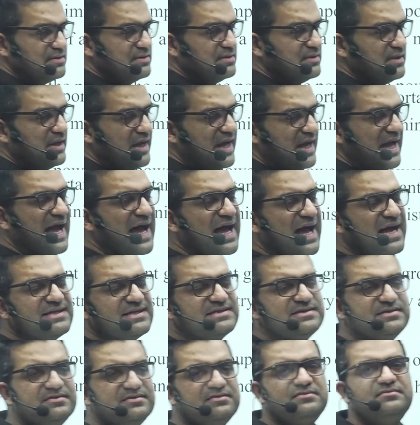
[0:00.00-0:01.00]
as
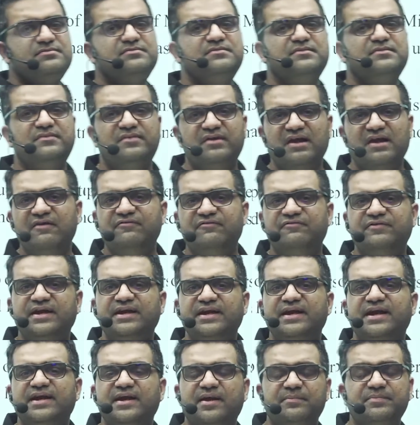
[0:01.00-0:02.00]
drafted and
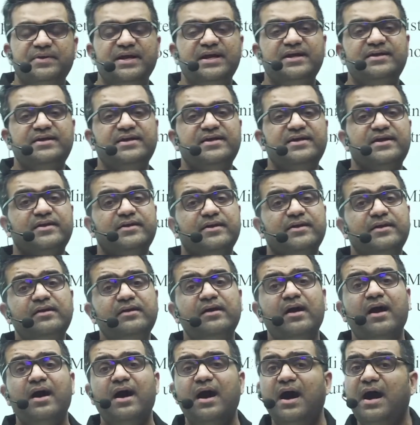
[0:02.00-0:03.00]
updated under
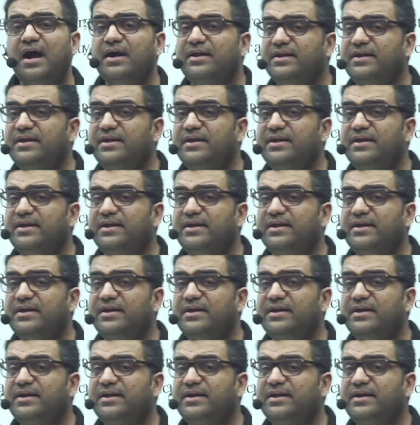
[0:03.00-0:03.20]
article